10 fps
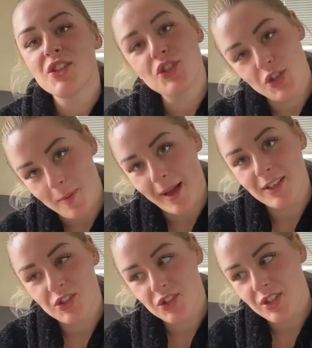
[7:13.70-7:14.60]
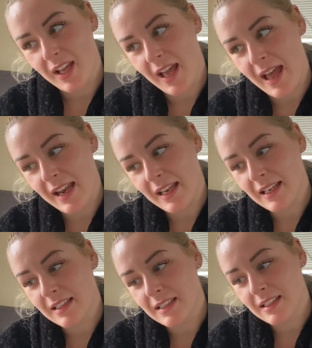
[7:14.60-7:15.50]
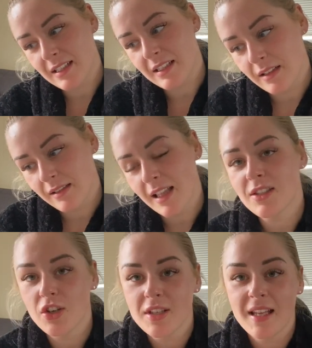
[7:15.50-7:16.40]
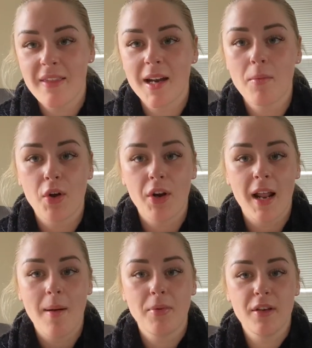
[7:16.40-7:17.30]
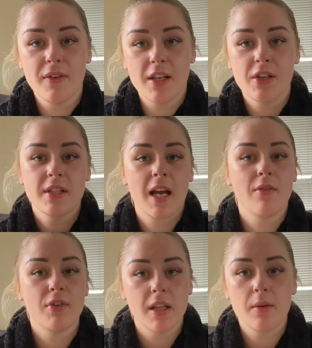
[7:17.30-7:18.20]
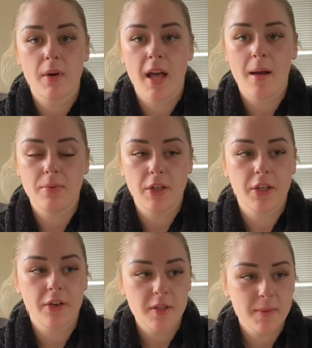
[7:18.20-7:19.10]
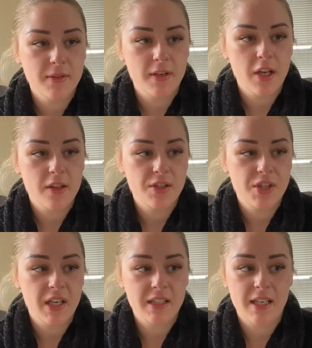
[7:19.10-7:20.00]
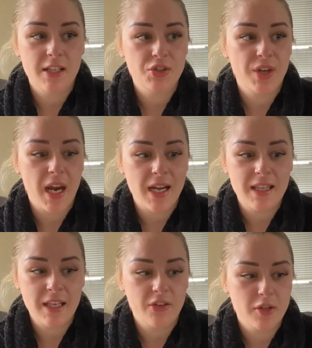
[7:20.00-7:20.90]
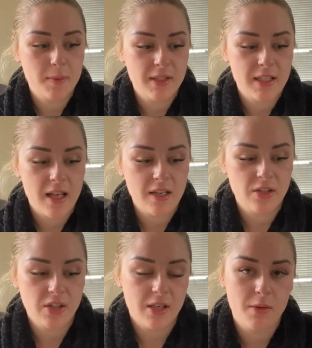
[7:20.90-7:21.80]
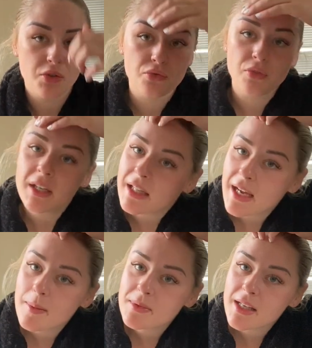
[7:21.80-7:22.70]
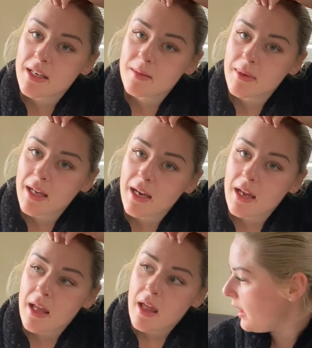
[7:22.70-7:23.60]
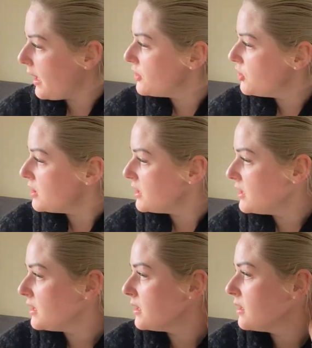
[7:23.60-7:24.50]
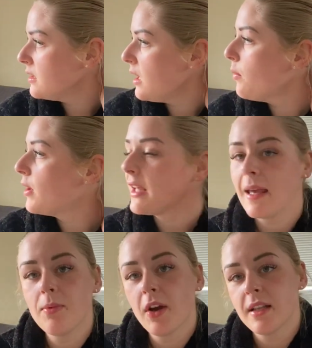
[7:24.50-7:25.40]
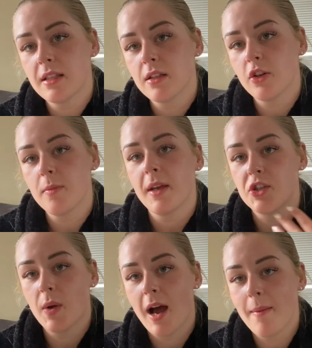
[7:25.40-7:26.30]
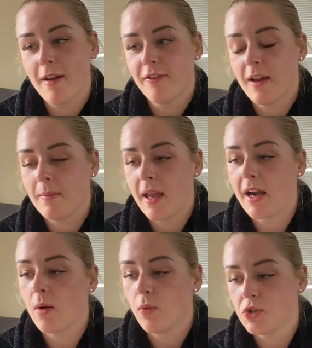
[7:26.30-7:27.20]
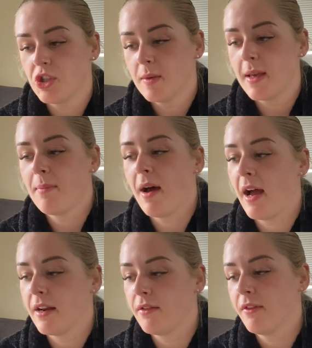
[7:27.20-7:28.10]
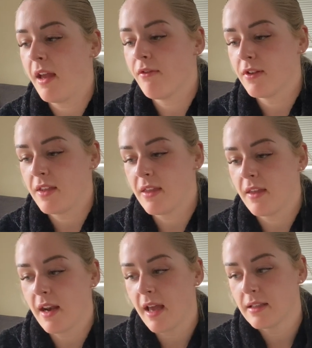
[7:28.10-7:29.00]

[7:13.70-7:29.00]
too much. And that's not to say that I'm not going to upload videos. Like, I really want to upload a Christmas video this year because I didn't do anything Christmassy last year, which really upsetted me. And just, I want to keep you guys in the loop because you are my family and I want you to be a part of everything that